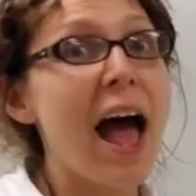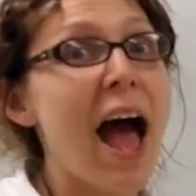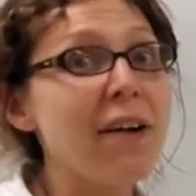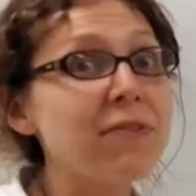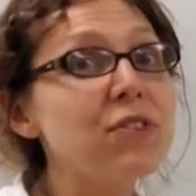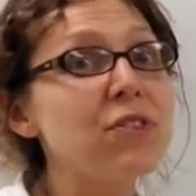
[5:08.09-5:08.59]

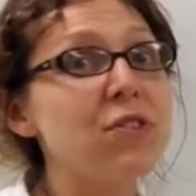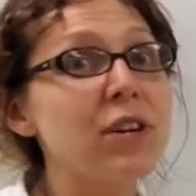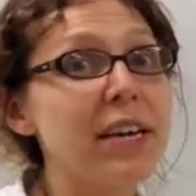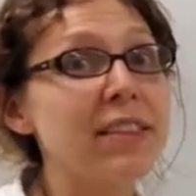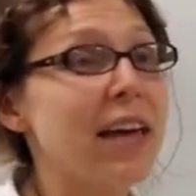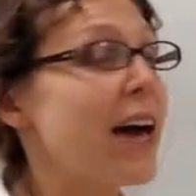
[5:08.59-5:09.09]
After you
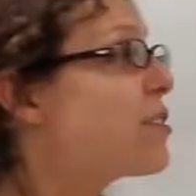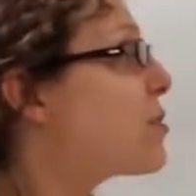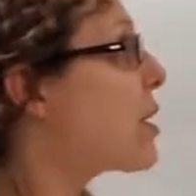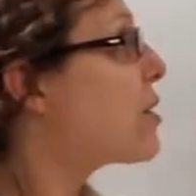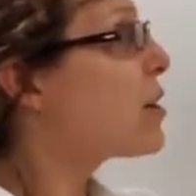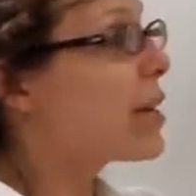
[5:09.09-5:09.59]
look at that, you
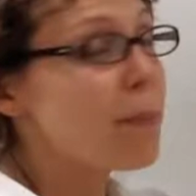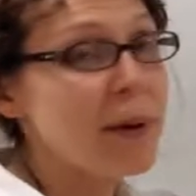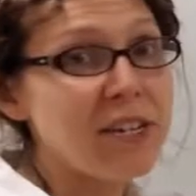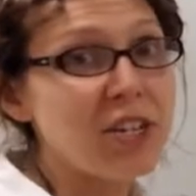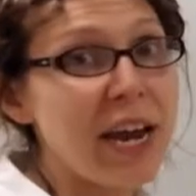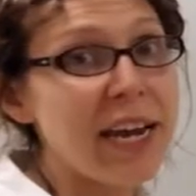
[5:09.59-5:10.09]
can look at
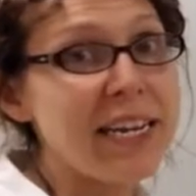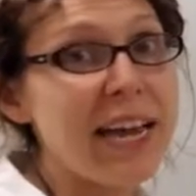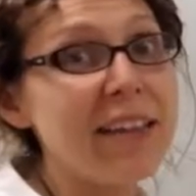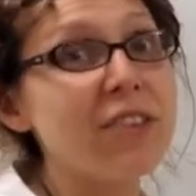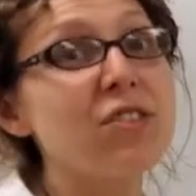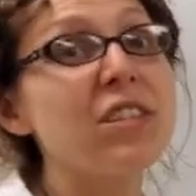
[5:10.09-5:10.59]
page
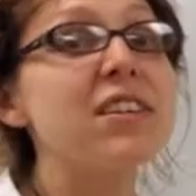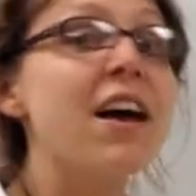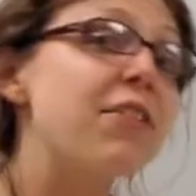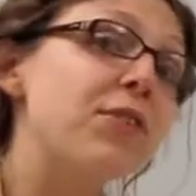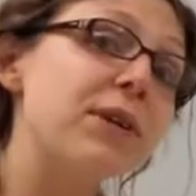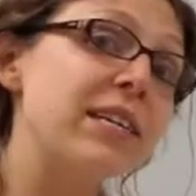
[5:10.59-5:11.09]
88. There's
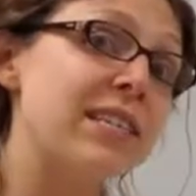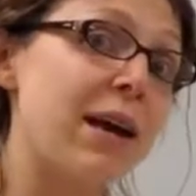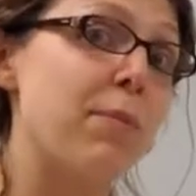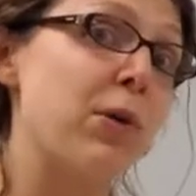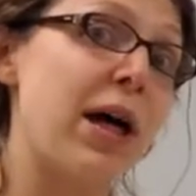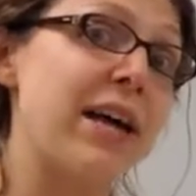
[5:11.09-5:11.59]
another
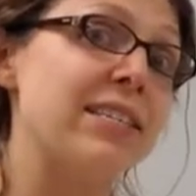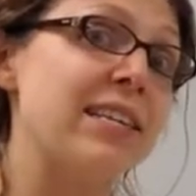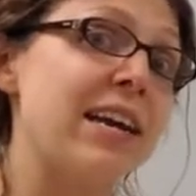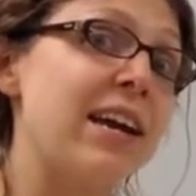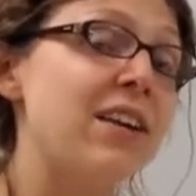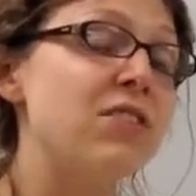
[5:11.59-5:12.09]
example
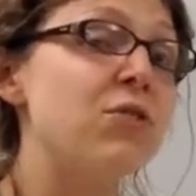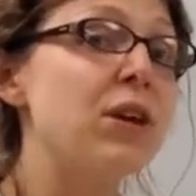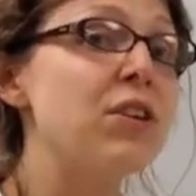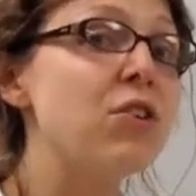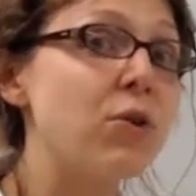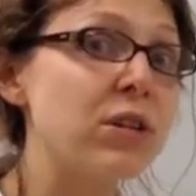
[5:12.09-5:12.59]
essay, and you
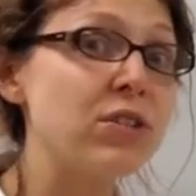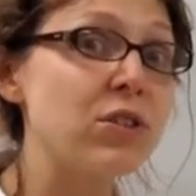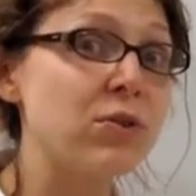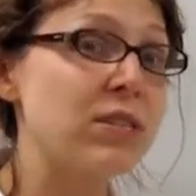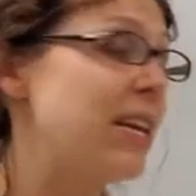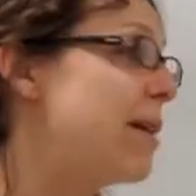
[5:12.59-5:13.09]
can notice
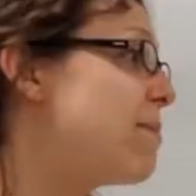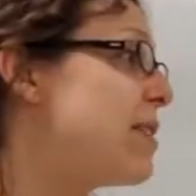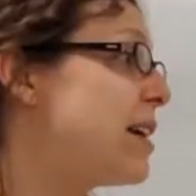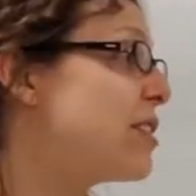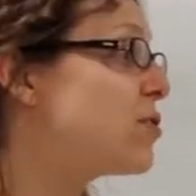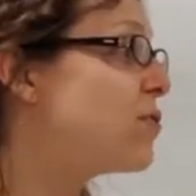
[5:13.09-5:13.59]
those same
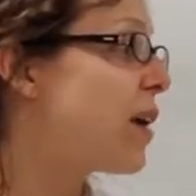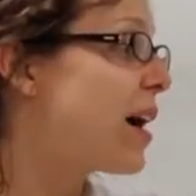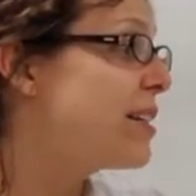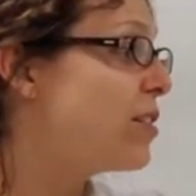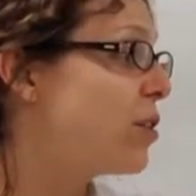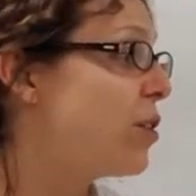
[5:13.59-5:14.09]
things.
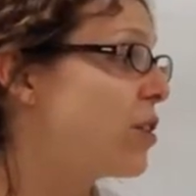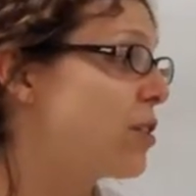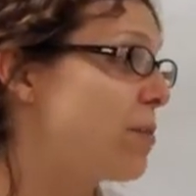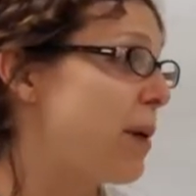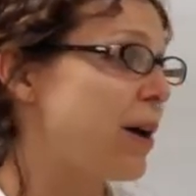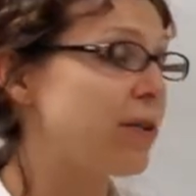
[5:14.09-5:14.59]
Find the hook, the
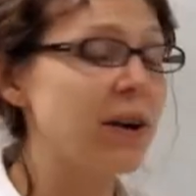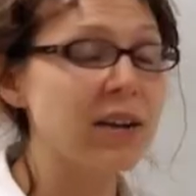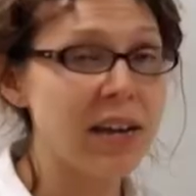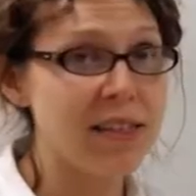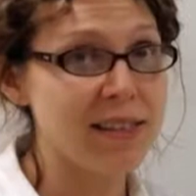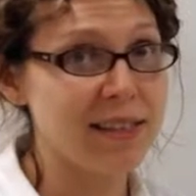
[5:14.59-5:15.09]
background,
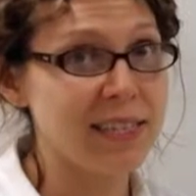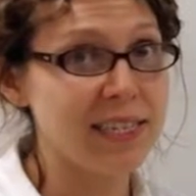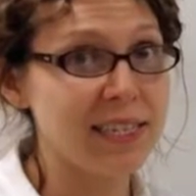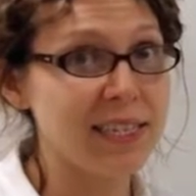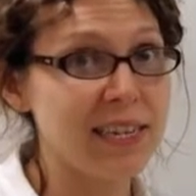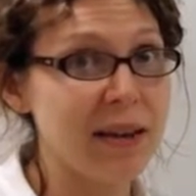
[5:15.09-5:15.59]
and the
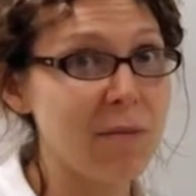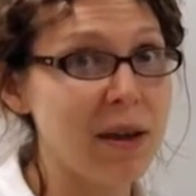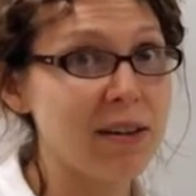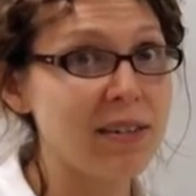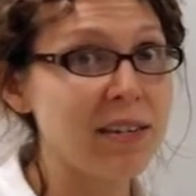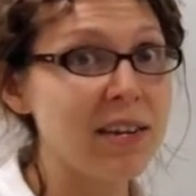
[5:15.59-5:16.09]
thesis
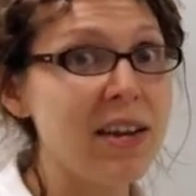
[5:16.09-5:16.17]
statement.